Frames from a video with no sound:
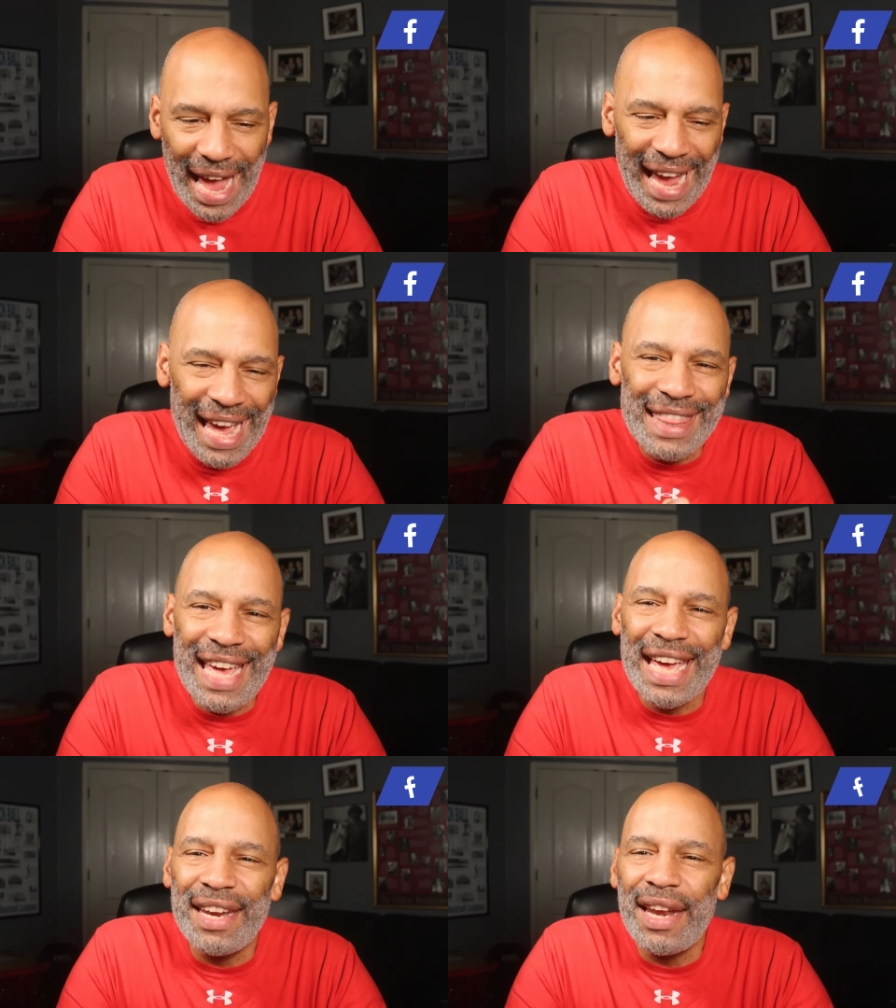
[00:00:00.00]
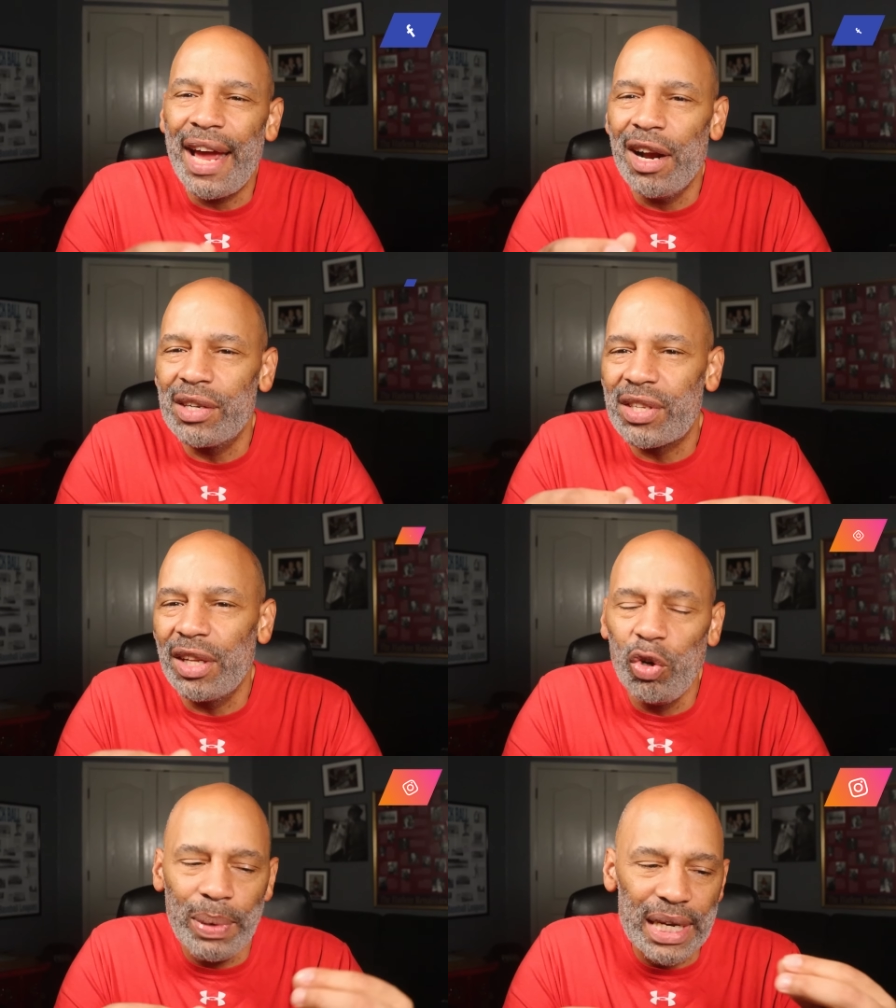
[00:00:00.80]
And then
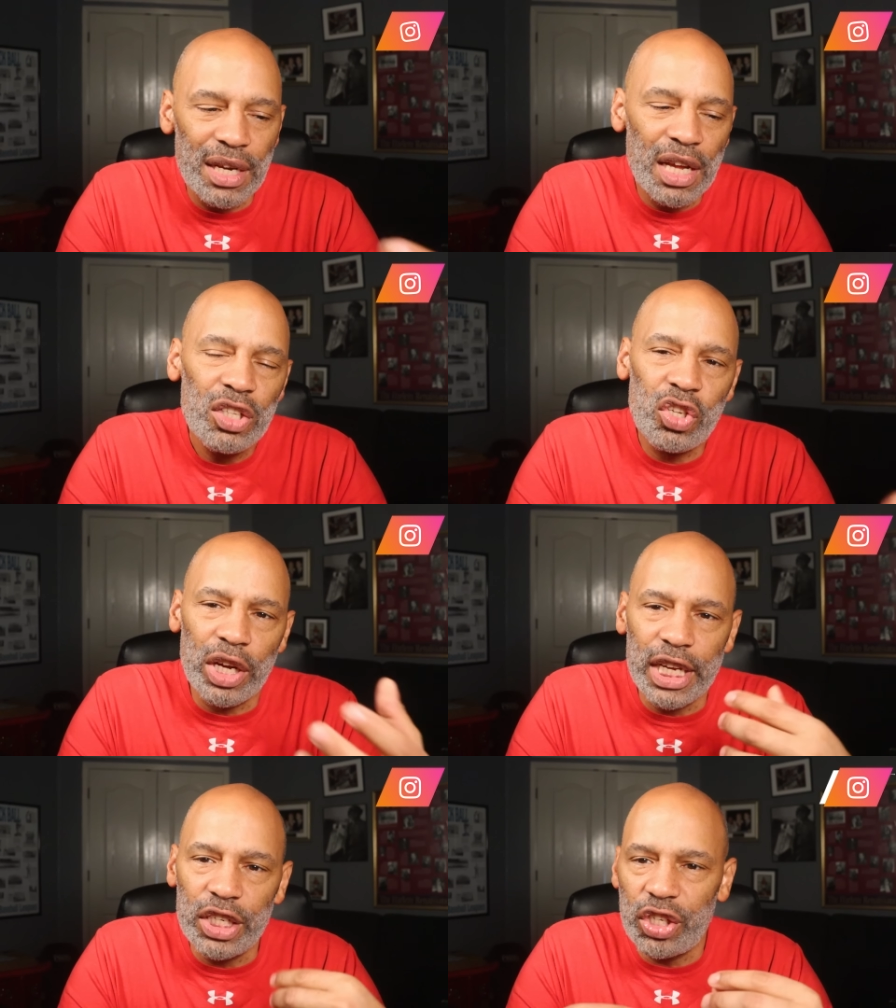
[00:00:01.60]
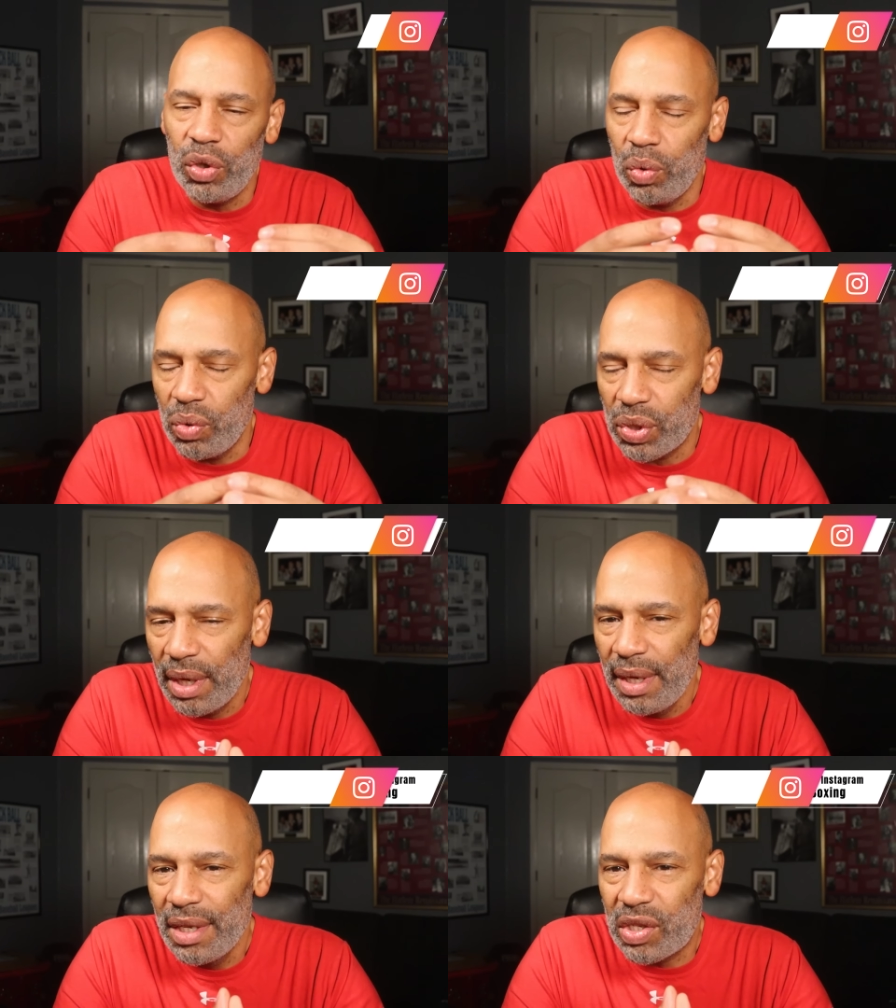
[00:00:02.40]
Erickson Lubin took his
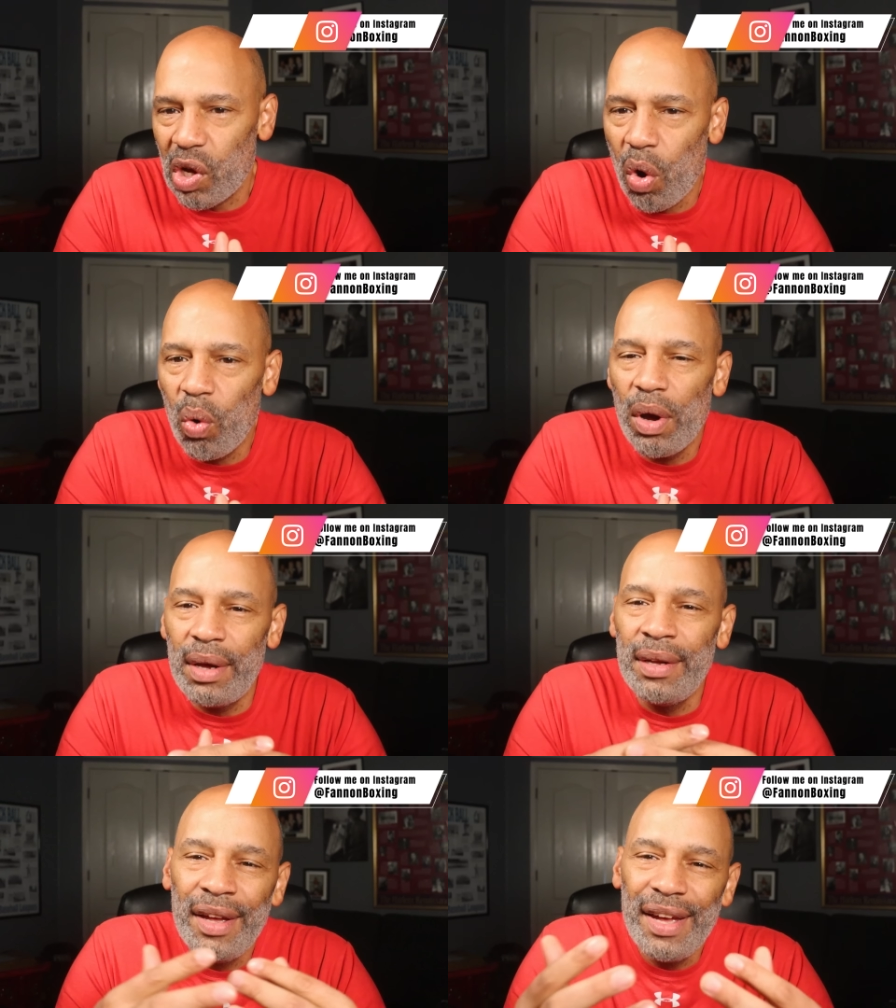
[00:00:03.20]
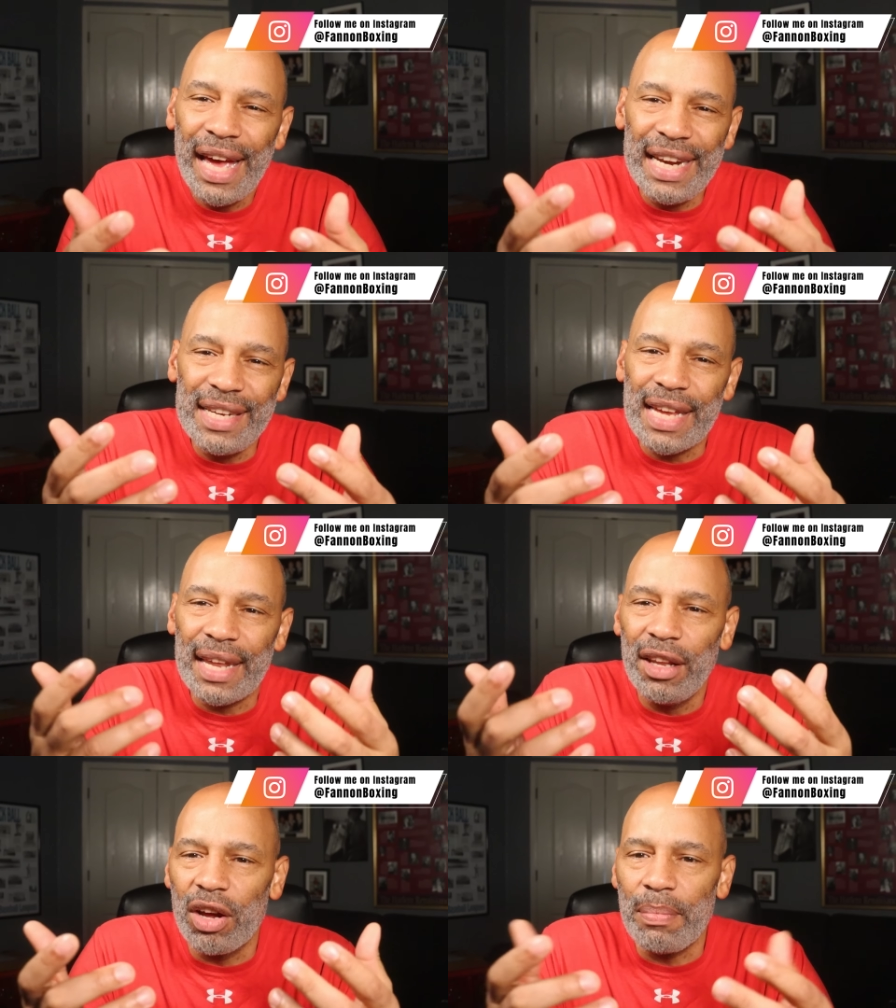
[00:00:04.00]
shoes. So, and he
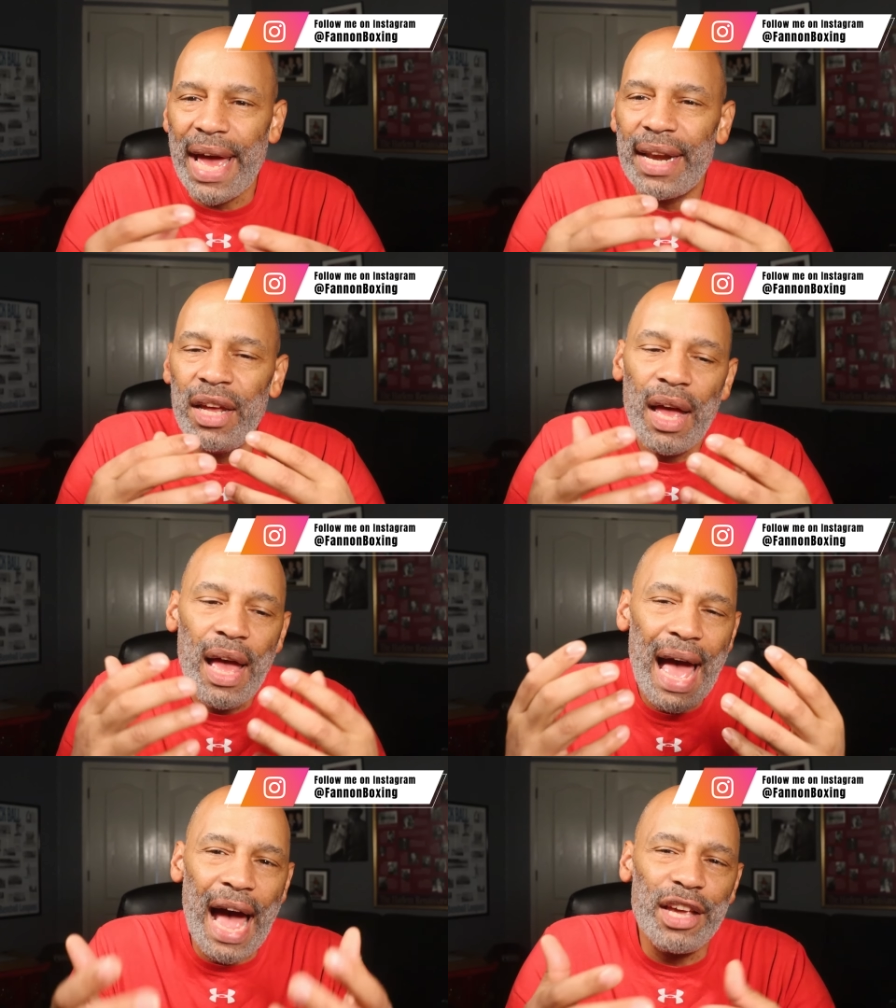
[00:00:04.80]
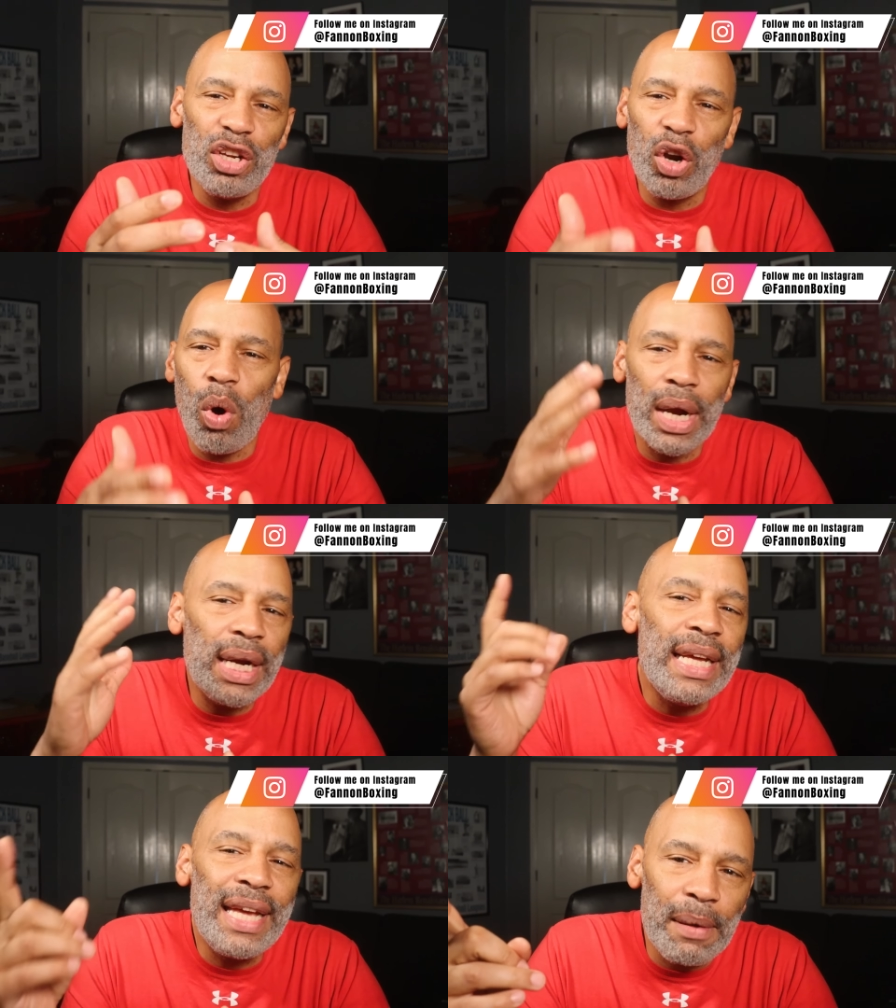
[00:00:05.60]
said, look, man, how you don't want
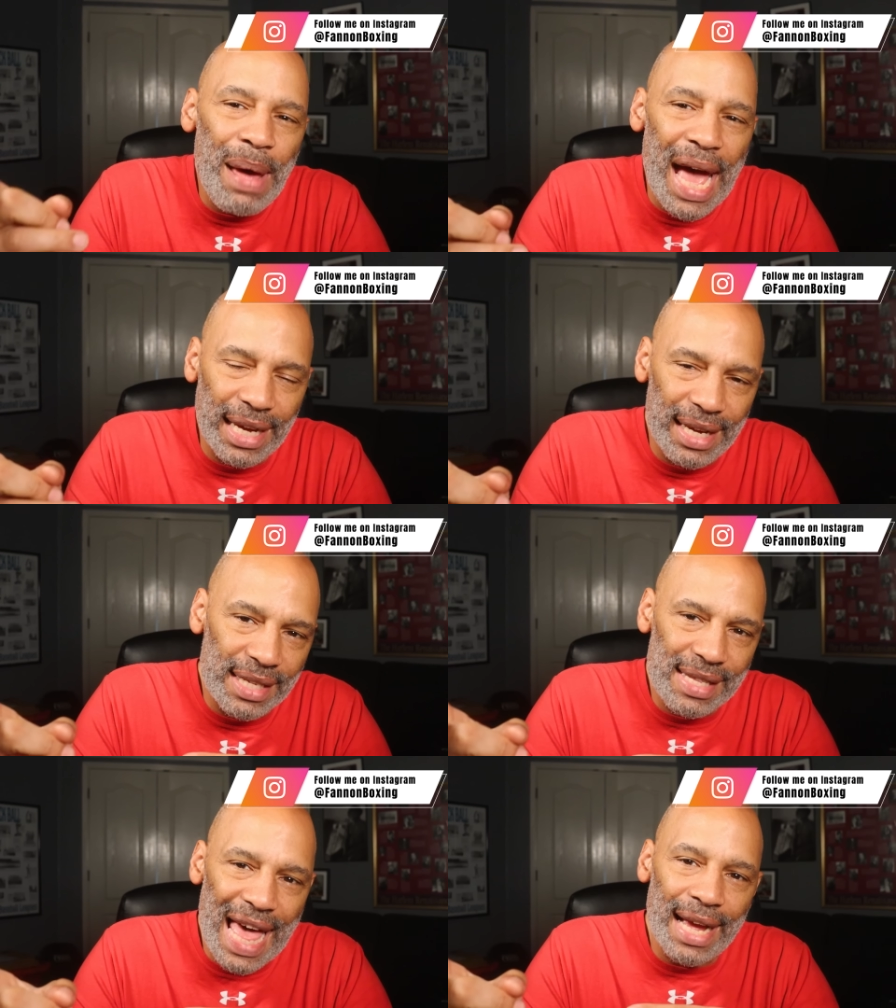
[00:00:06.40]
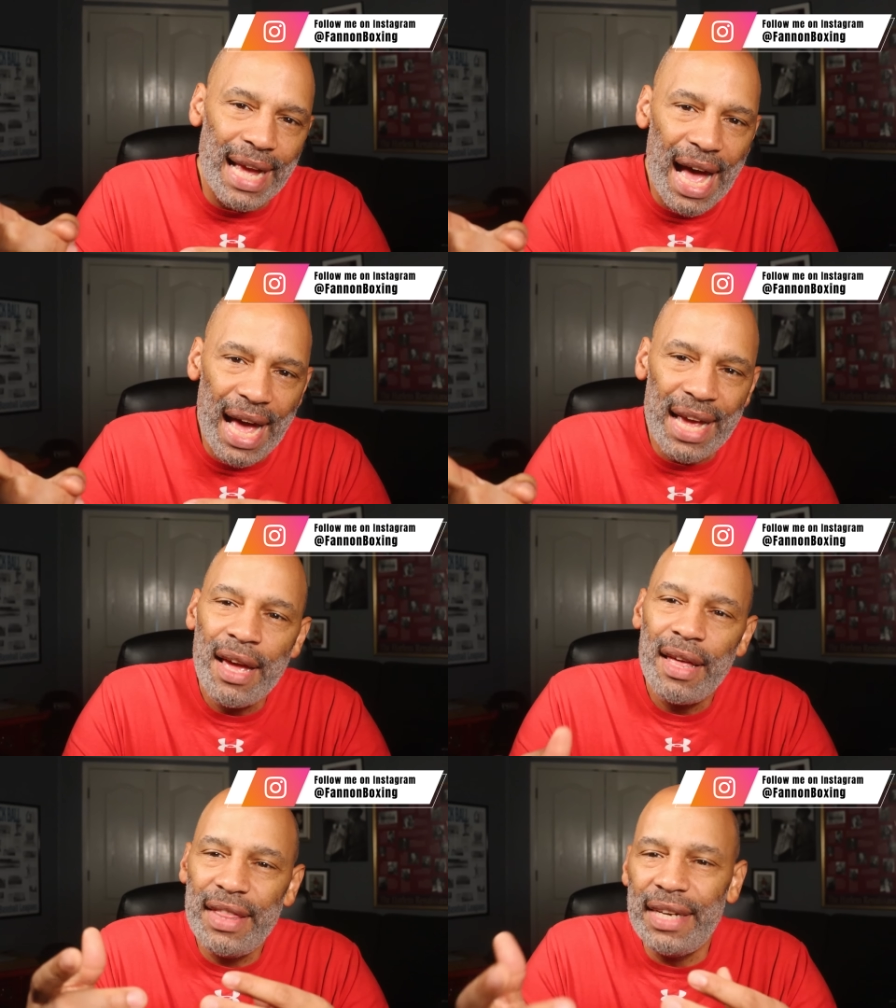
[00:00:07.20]
any get back against that
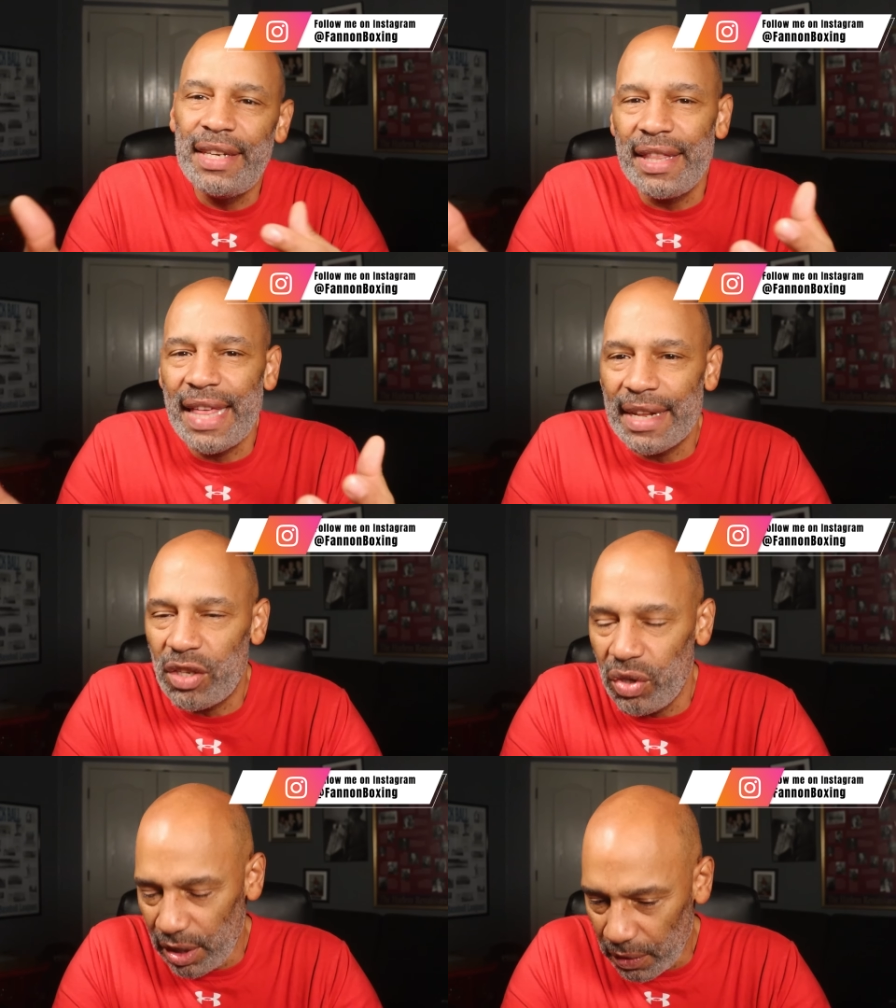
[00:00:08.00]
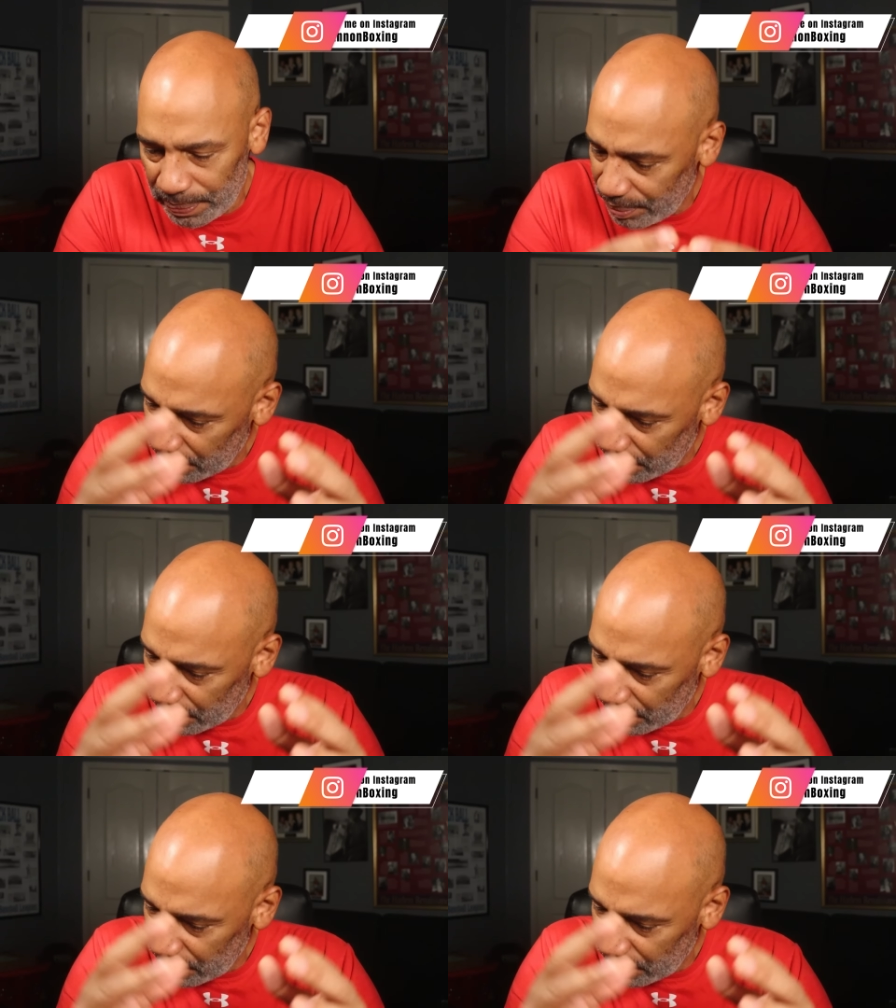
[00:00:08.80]
guy that did that to you?